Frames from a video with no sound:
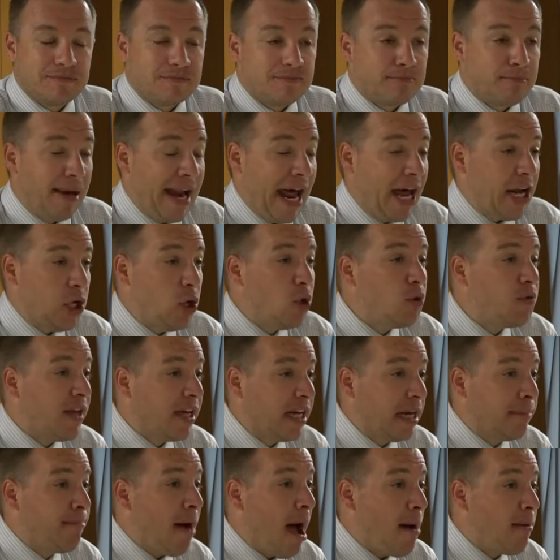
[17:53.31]
But I do
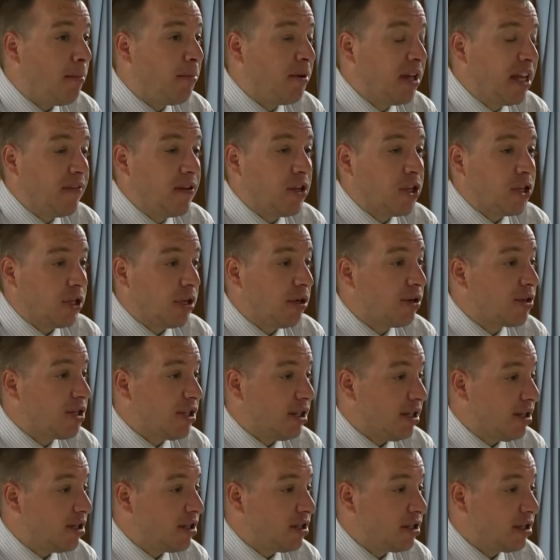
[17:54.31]
think in Bible believing
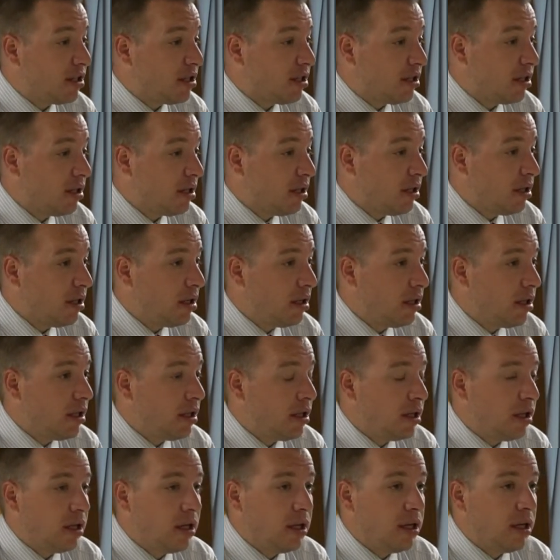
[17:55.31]
churches,
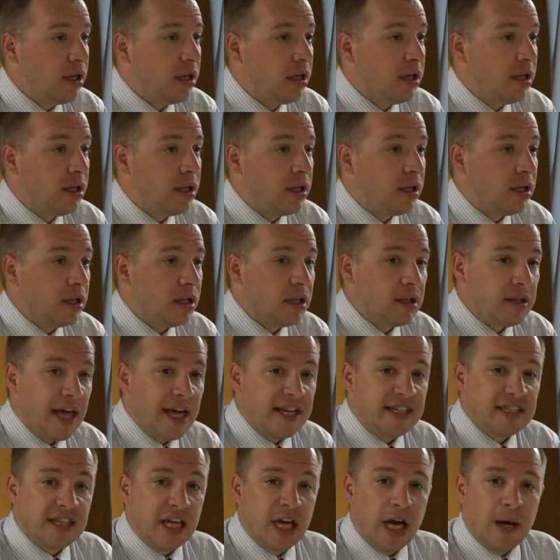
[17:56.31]
they
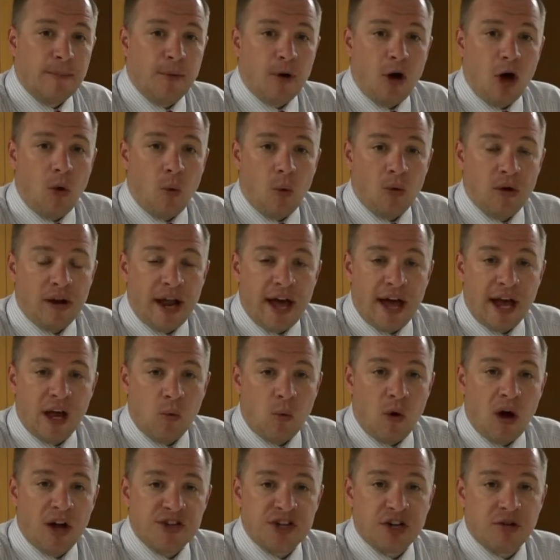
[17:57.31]
stay up all night
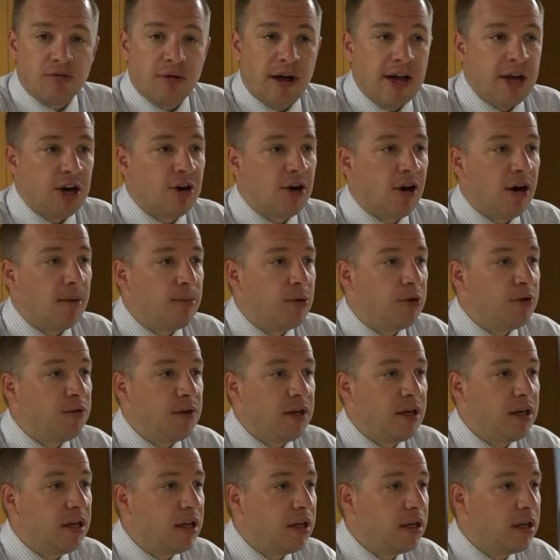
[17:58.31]
watching rated R
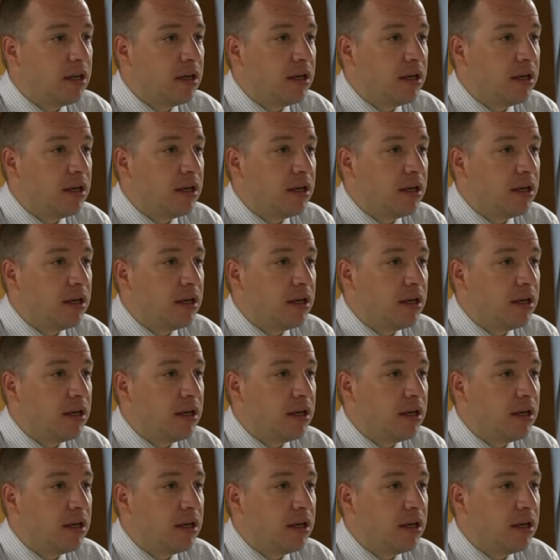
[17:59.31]
movie